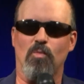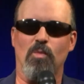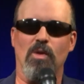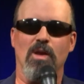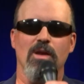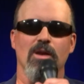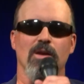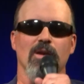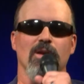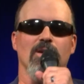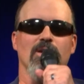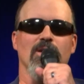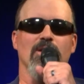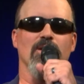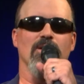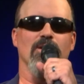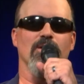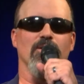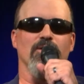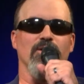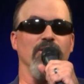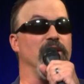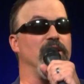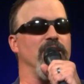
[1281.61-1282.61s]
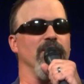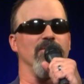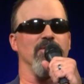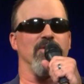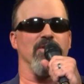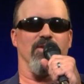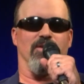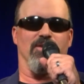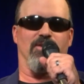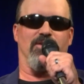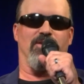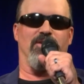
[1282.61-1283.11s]
I'm going to give it
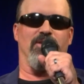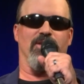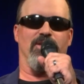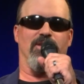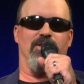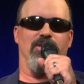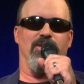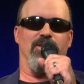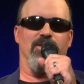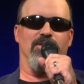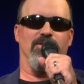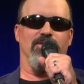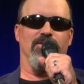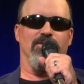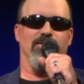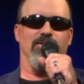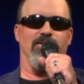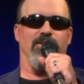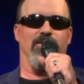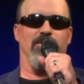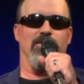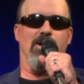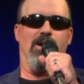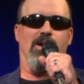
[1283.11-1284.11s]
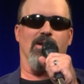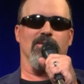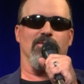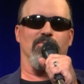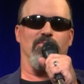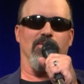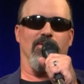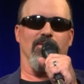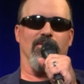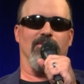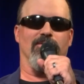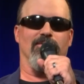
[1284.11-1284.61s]
to the sick kids in the
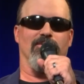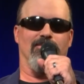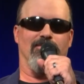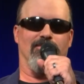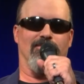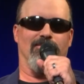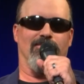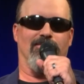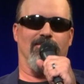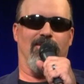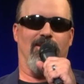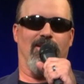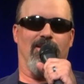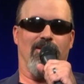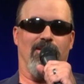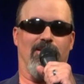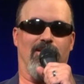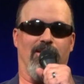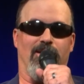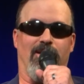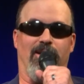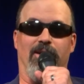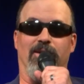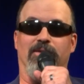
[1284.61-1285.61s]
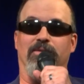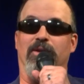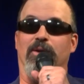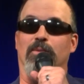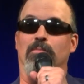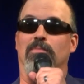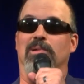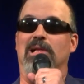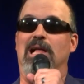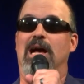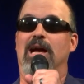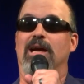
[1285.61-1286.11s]
hospital and
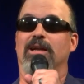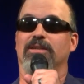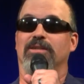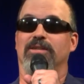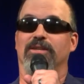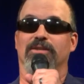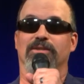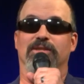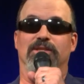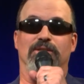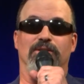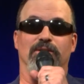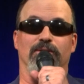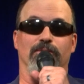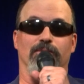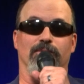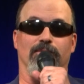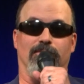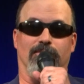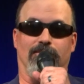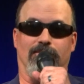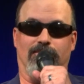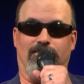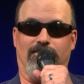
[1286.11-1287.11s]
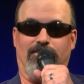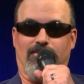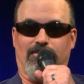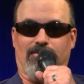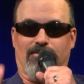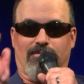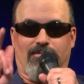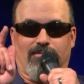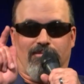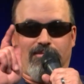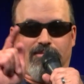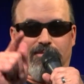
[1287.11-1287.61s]
them blind kids too.
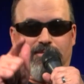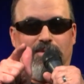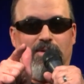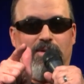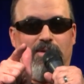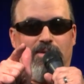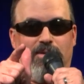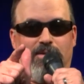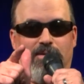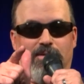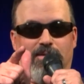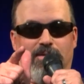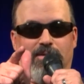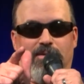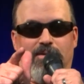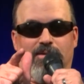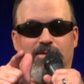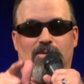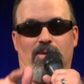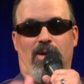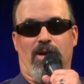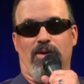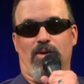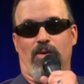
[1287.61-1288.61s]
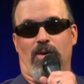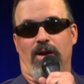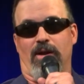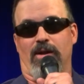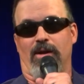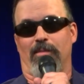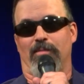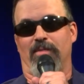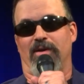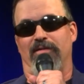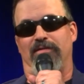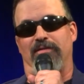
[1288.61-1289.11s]
So I know I
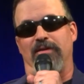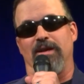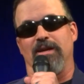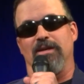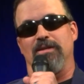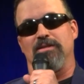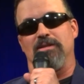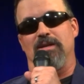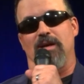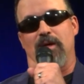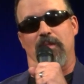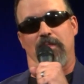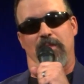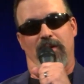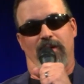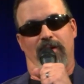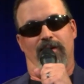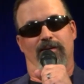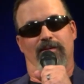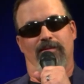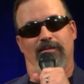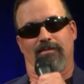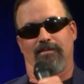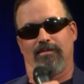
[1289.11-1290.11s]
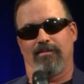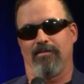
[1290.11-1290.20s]
got my fans out there.